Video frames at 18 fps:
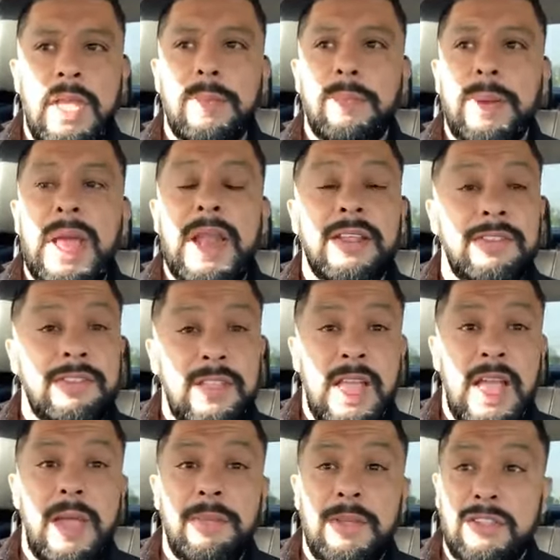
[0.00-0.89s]
And
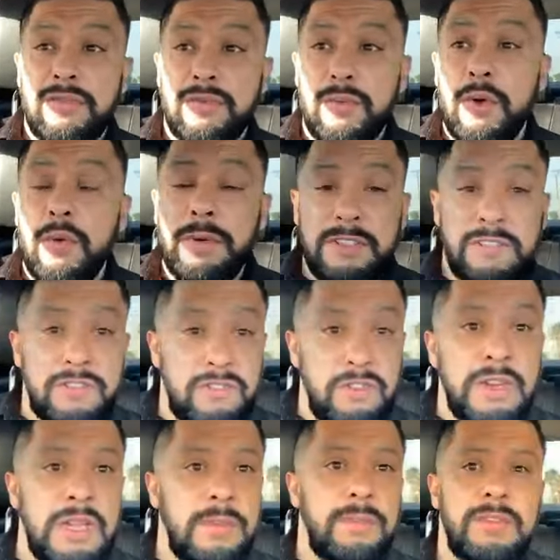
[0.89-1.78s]
Palestine is full with
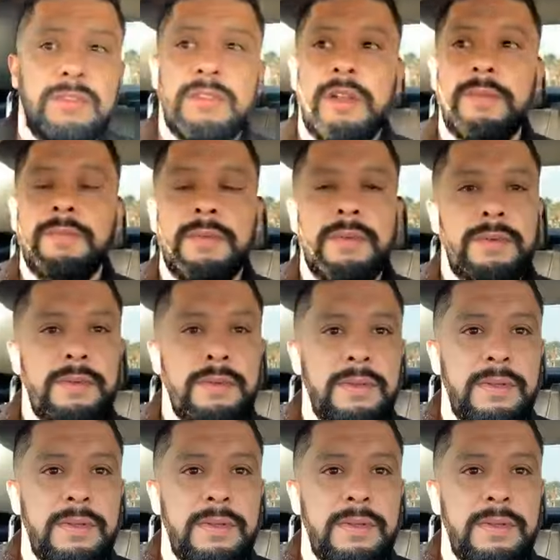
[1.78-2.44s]
Sunni Muslim.